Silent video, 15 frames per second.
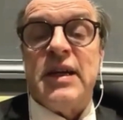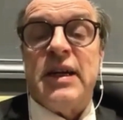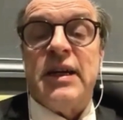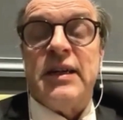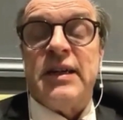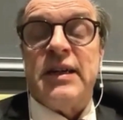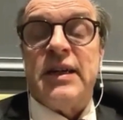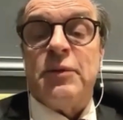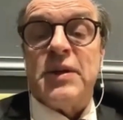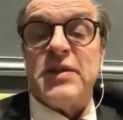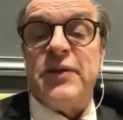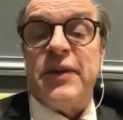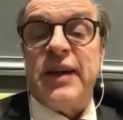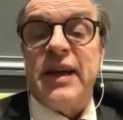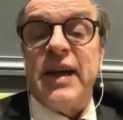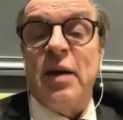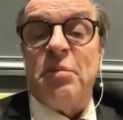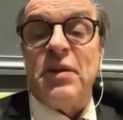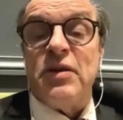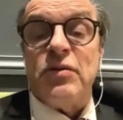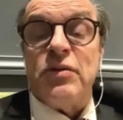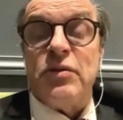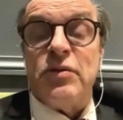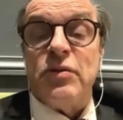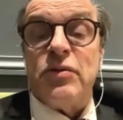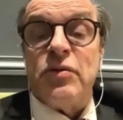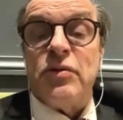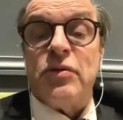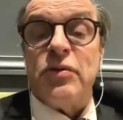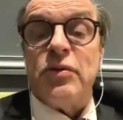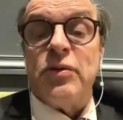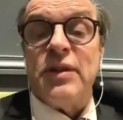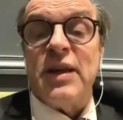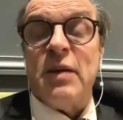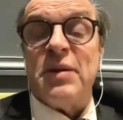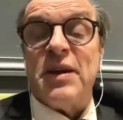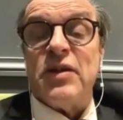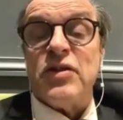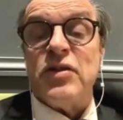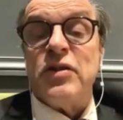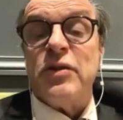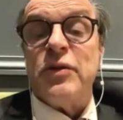And I was very happy to do that, because